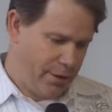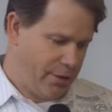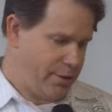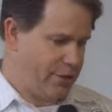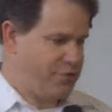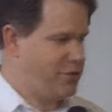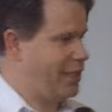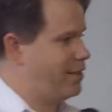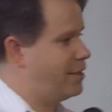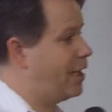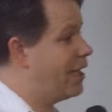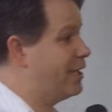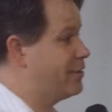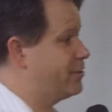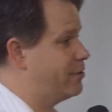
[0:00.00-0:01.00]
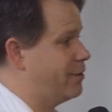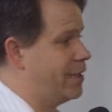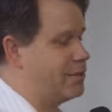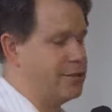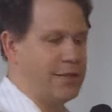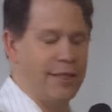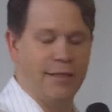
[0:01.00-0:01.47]
here are these 10 guys.
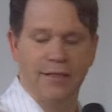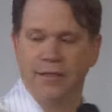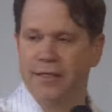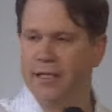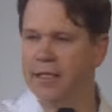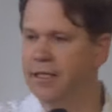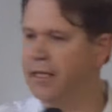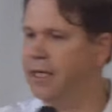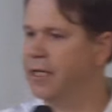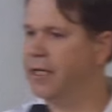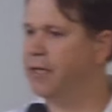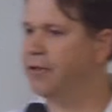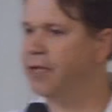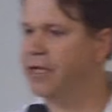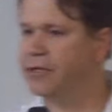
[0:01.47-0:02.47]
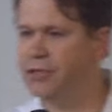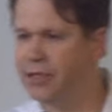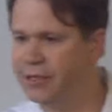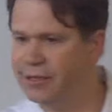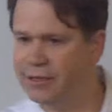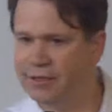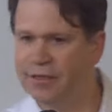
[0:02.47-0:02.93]
They're outside the city. They hear that
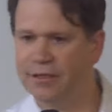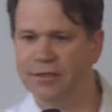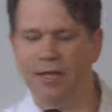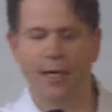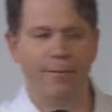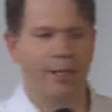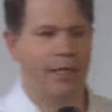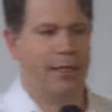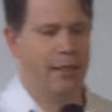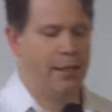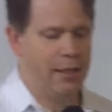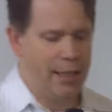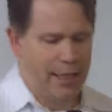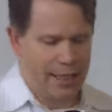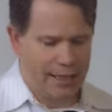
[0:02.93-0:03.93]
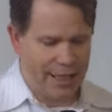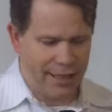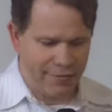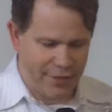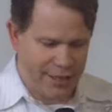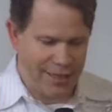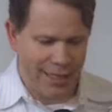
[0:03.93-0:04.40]
Jesus is coming, and they
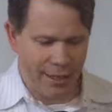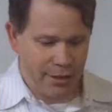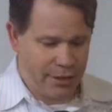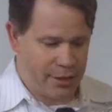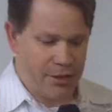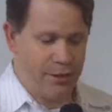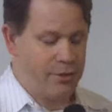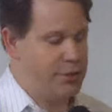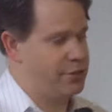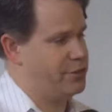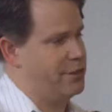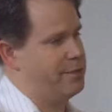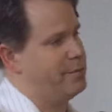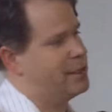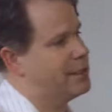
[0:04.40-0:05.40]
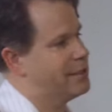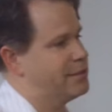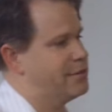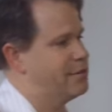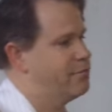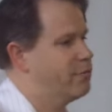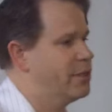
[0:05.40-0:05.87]
have to yell in unison
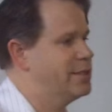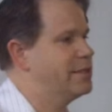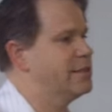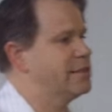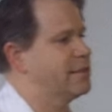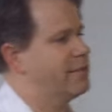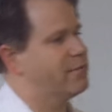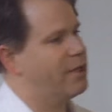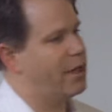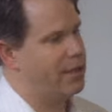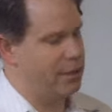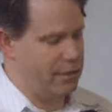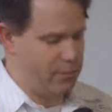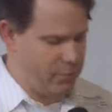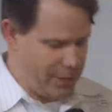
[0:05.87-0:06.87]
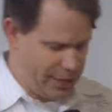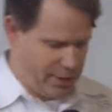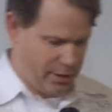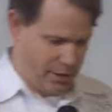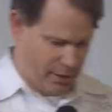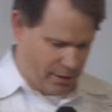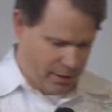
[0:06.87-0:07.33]
because their voices have gotten
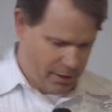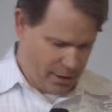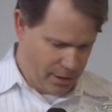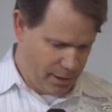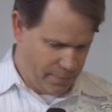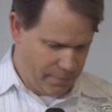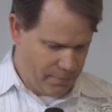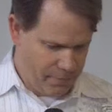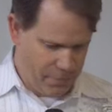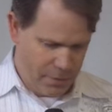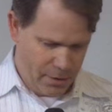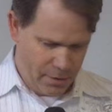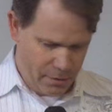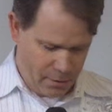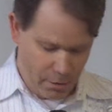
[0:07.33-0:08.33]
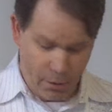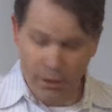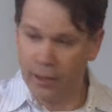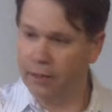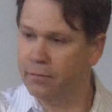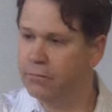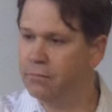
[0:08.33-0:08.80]
weaker.
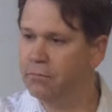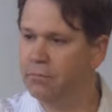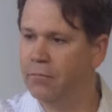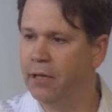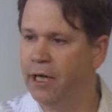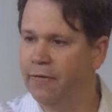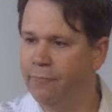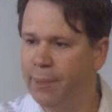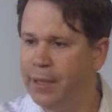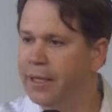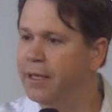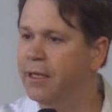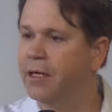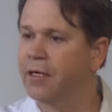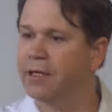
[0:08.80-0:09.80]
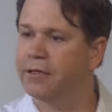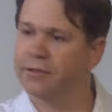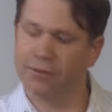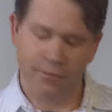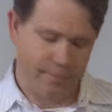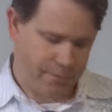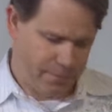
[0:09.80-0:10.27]
Lord, have pity on
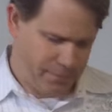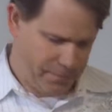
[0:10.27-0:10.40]
us.